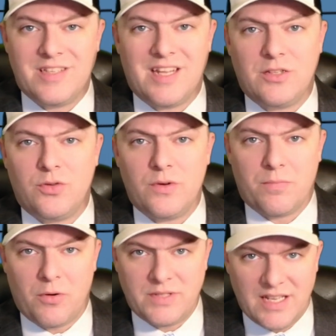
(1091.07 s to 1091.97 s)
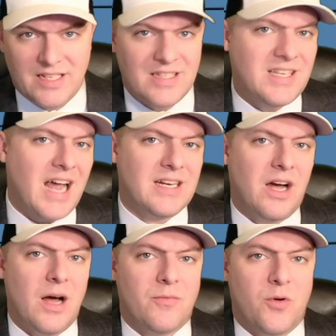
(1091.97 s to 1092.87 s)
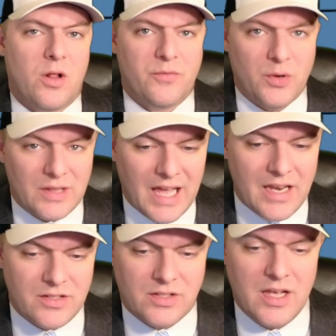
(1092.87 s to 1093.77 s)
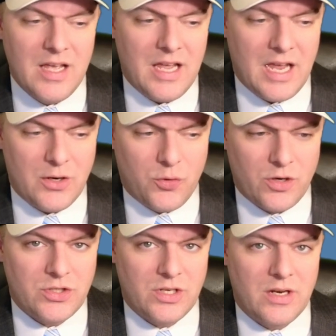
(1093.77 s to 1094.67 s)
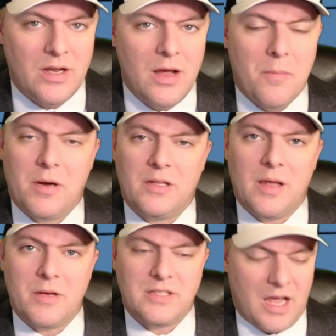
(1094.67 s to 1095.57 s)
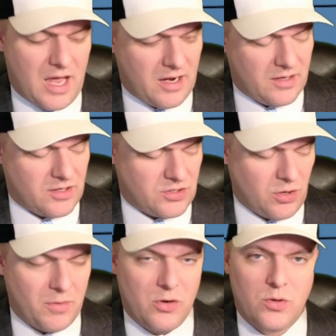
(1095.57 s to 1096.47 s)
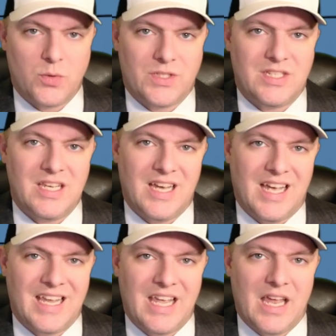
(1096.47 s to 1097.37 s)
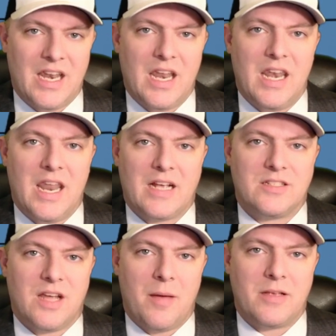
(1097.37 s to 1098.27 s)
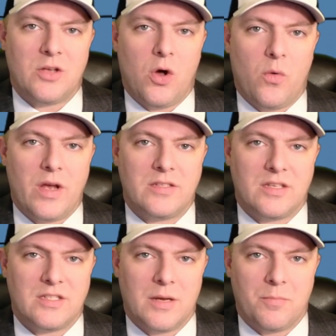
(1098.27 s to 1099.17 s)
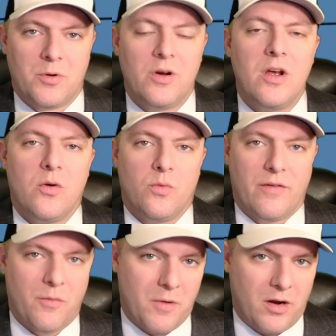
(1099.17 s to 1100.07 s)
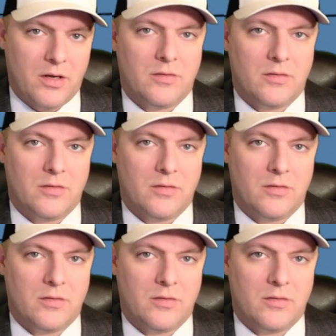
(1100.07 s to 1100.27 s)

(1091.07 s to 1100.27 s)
Stay tuned to protestia.com for all of your latest in Christian polemics and discernment news. We'll see you again next time. As always, Semper Reformanda.